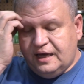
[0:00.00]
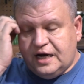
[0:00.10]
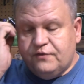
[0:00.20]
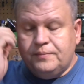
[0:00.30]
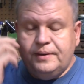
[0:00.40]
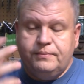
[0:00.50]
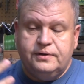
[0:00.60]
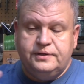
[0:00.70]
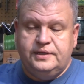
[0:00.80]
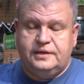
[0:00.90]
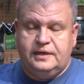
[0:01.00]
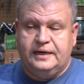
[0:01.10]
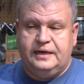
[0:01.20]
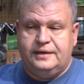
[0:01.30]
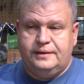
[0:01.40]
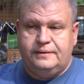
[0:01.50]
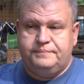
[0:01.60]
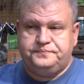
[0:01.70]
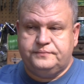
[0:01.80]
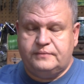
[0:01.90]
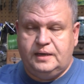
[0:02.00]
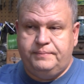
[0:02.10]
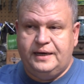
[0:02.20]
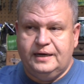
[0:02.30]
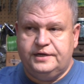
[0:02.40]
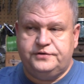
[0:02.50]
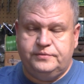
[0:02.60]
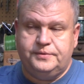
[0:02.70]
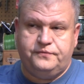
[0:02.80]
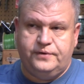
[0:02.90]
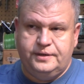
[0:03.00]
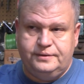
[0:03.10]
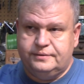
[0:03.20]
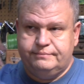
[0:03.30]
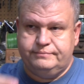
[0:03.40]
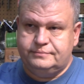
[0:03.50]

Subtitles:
And I remembered that I got a package from a friend